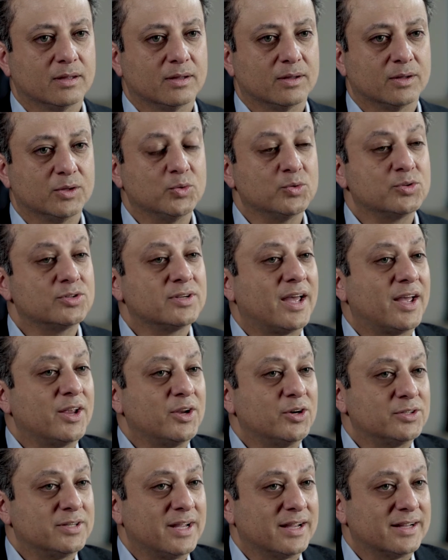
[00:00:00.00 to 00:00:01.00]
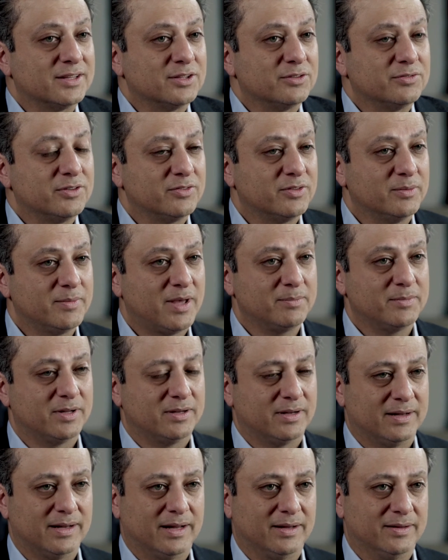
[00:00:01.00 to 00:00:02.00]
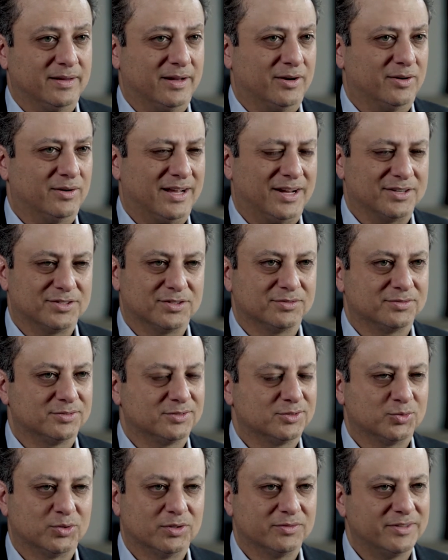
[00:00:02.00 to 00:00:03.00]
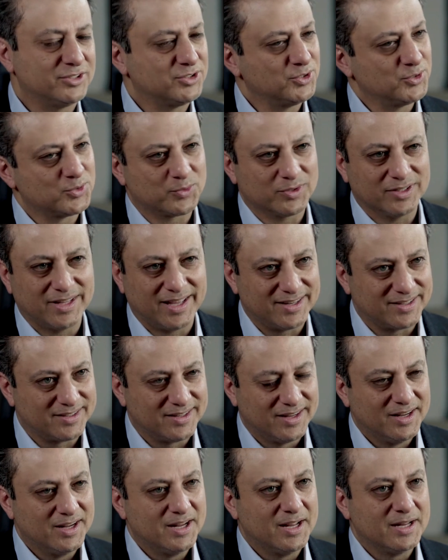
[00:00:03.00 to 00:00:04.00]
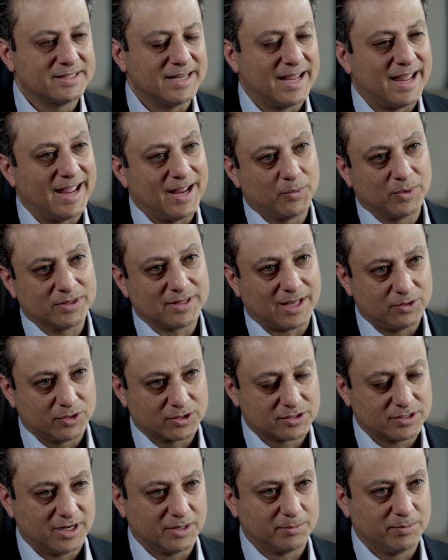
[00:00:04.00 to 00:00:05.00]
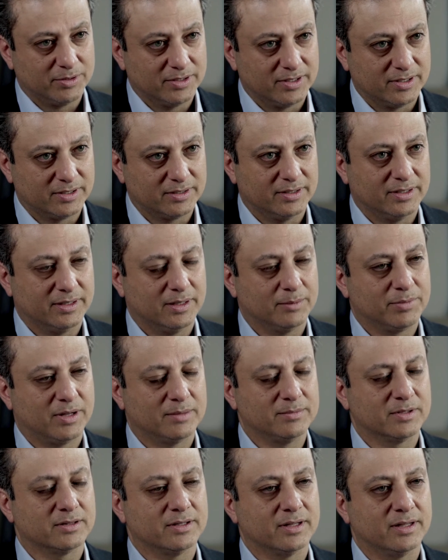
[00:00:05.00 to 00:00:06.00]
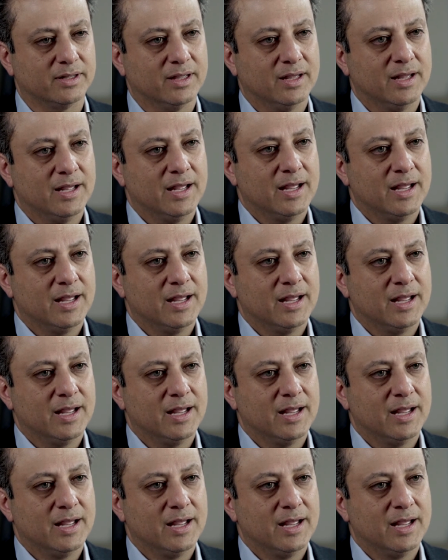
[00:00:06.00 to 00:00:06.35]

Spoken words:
you say you're taking the Fifth Amendment. And then there are lots of sort of issues related to A, what that looks like politically and publicly,